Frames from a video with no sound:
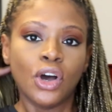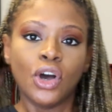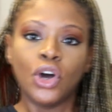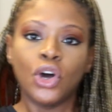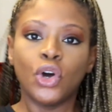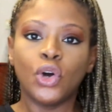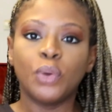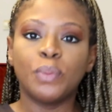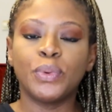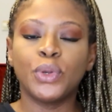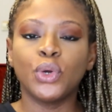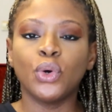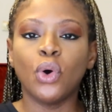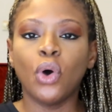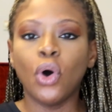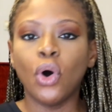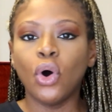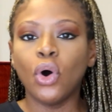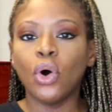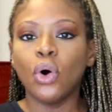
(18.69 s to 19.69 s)
Hope
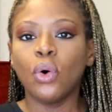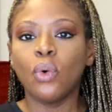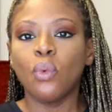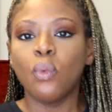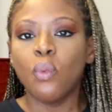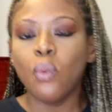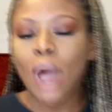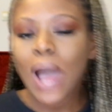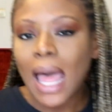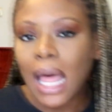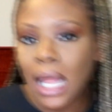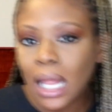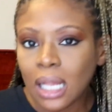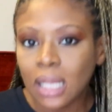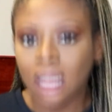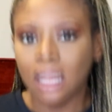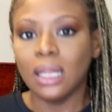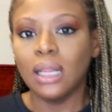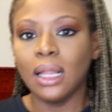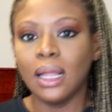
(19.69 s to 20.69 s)
you're all
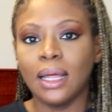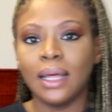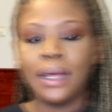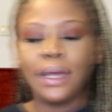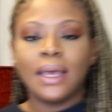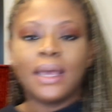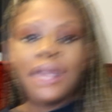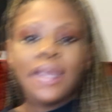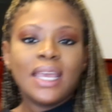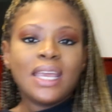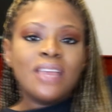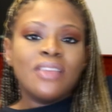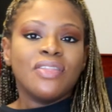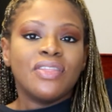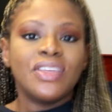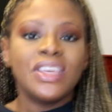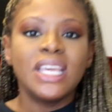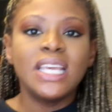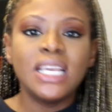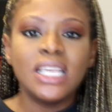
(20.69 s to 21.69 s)
well in
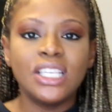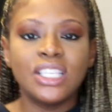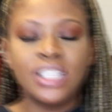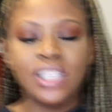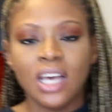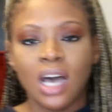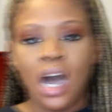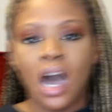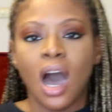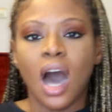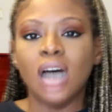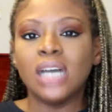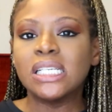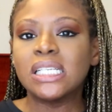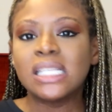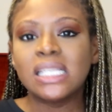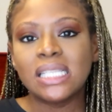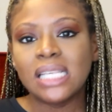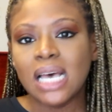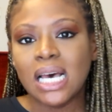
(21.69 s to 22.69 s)
these
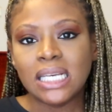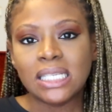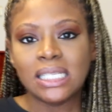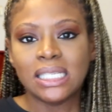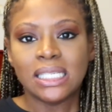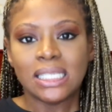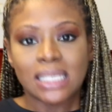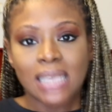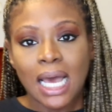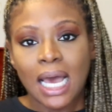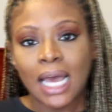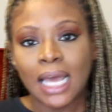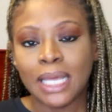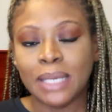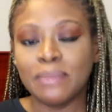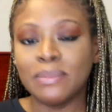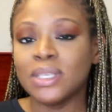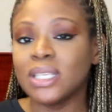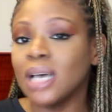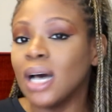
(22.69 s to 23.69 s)
uncertain
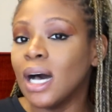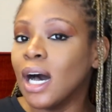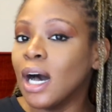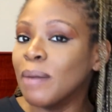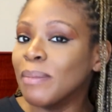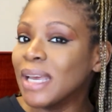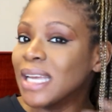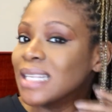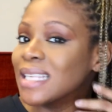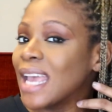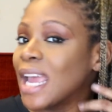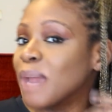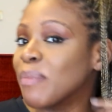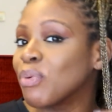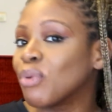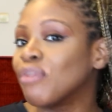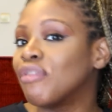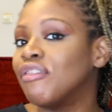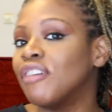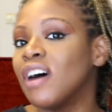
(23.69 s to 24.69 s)
times. It's
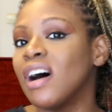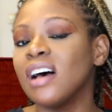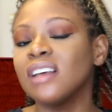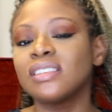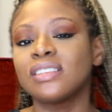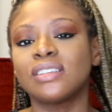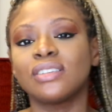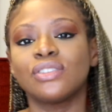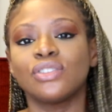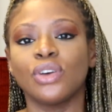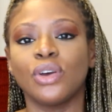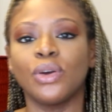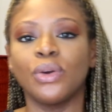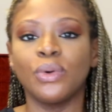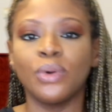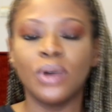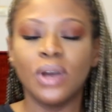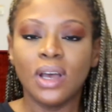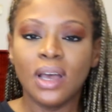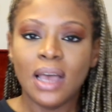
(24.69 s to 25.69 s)
April 1st,
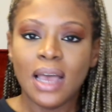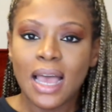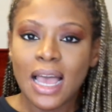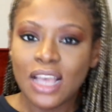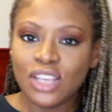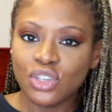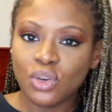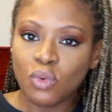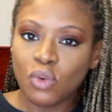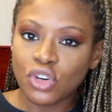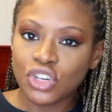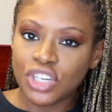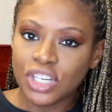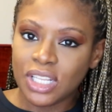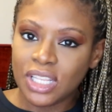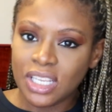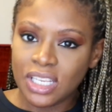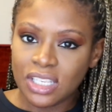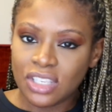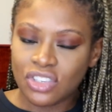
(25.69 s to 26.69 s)
so as you're
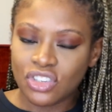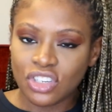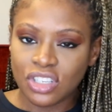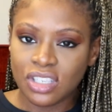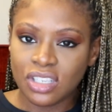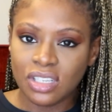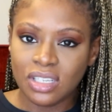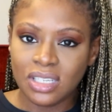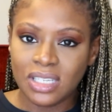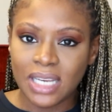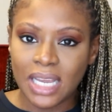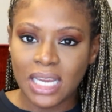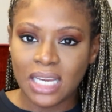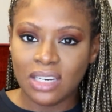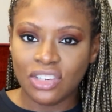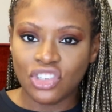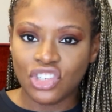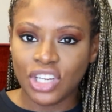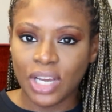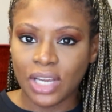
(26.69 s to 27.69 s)
watching this, just a
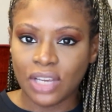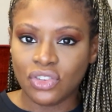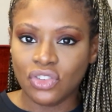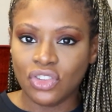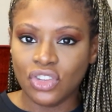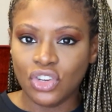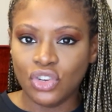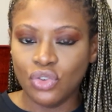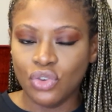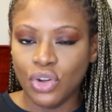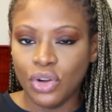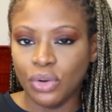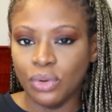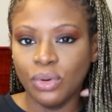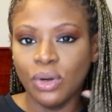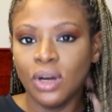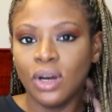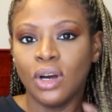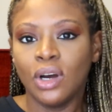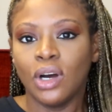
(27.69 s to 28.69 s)
date check so that you
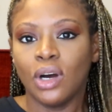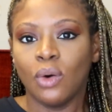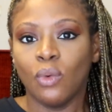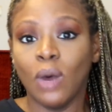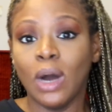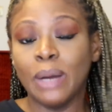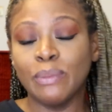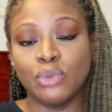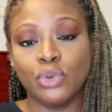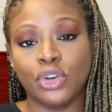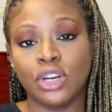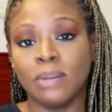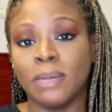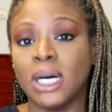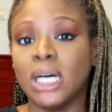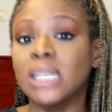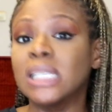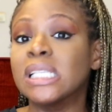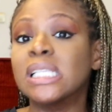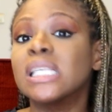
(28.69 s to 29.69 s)
know why I'm talking
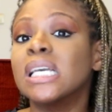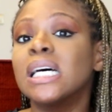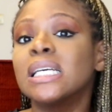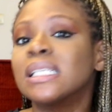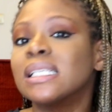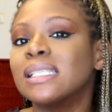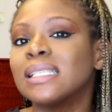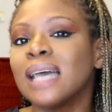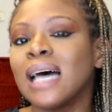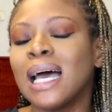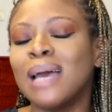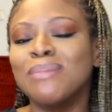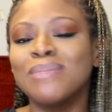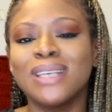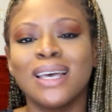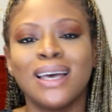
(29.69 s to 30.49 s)
about uncertain times.